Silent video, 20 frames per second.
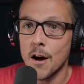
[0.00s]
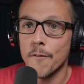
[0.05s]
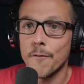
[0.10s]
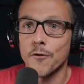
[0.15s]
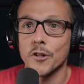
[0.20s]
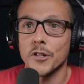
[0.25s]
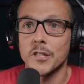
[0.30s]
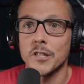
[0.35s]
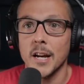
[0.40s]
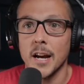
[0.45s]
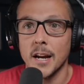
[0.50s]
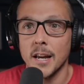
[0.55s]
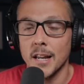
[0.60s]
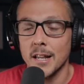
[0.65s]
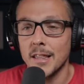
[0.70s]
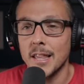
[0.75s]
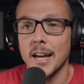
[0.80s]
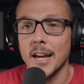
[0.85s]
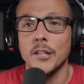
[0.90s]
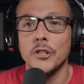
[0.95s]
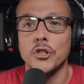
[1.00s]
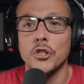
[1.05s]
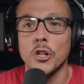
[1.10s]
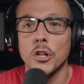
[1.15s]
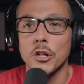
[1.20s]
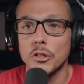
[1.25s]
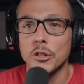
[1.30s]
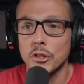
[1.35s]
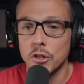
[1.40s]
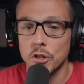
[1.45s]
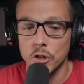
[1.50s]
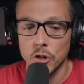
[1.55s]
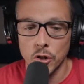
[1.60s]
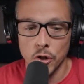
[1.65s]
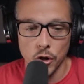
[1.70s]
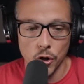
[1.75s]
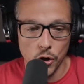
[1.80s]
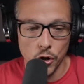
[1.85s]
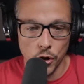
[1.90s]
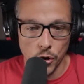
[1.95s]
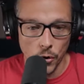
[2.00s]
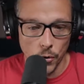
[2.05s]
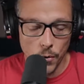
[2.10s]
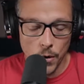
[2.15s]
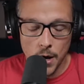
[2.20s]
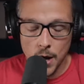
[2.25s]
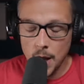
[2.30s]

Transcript: for a second. They just knew.